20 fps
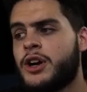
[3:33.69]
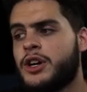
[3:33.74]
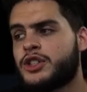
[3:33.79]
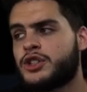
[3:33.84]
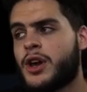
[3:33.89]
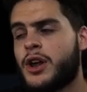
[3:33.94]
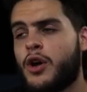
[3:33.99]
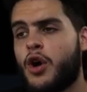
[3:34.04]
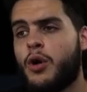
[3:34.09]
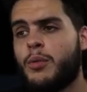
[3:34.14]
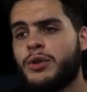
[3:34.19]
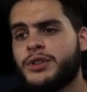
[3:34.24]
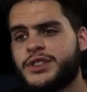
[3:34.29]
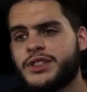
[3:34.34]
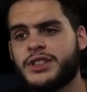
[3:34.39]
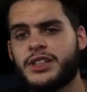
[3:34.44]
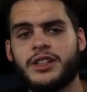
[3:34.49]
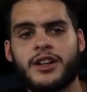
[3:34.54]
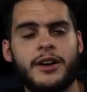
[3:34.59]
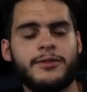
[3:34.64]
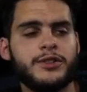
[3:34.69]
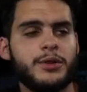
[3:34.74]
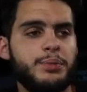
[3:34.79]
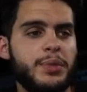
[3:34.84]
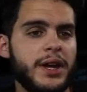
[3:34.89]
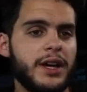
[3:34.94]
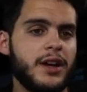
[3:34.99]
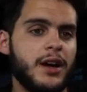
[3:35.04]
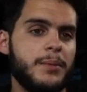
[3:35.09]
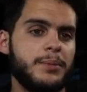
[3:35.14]
So that almost is enough to
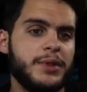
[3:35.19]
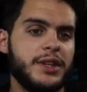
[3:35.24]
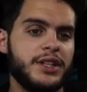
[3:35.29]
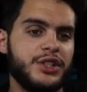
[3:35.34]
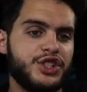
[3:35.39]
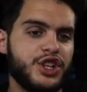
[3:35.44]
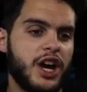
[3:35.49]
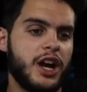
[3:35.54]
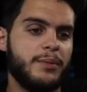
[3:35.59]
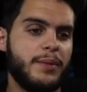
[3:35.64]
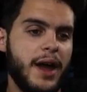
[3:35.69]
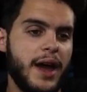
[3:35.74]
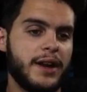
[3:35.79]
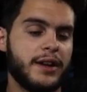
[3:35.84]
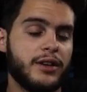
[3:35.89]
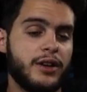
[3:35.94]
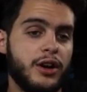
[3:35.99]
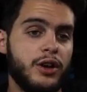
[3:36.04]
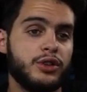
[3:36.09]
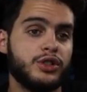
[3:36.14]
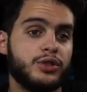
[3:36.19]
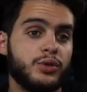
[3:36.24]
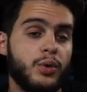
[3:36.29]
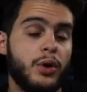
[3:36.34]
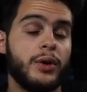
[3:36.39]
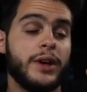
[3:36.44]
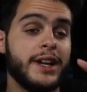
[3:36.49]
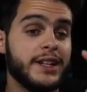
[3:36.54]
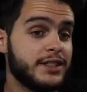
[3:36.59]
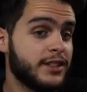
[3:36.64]
pick up the John Madden Coach.
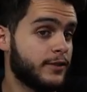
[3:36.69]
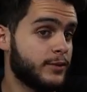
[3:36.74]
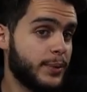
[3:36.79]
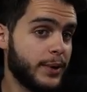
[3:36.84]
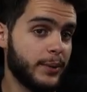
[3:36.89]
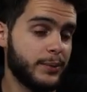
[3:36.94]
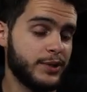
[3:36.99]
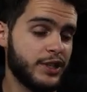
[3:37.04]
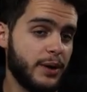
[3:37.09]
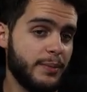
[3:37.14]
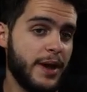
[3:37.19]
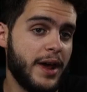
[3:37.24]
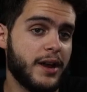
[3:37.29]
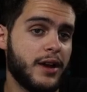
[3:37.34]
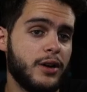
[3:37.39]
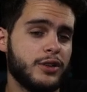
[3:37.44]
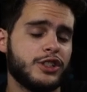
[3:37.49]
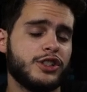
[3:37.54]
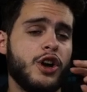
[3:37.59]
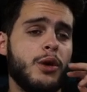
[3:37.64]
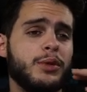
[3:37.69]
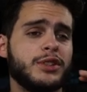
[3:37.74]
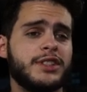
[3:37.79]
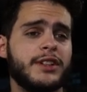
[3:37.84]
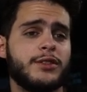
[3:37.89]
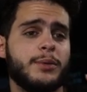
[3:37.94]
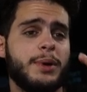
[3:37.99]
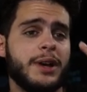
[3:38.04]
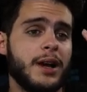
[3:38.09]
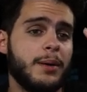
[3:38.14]
Well, it is enough to pick up the John Madden Coach. It's almost
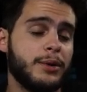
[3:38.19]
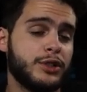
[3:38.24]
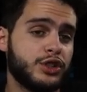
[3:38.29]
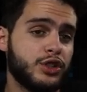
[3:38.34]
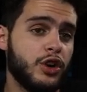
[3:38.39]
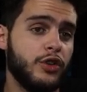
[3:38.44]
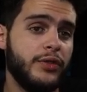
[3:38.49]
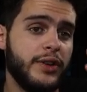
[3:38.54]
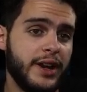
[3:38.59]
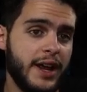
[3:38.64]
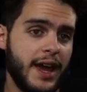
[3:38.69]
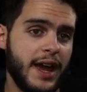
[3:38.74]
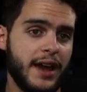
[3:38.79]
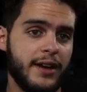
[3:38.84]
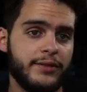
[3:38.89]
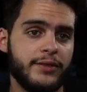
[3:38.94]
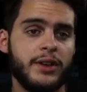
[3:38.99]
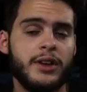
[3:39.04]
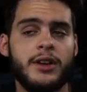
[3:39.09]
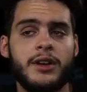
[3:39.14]
enough to pick up a trophy and a half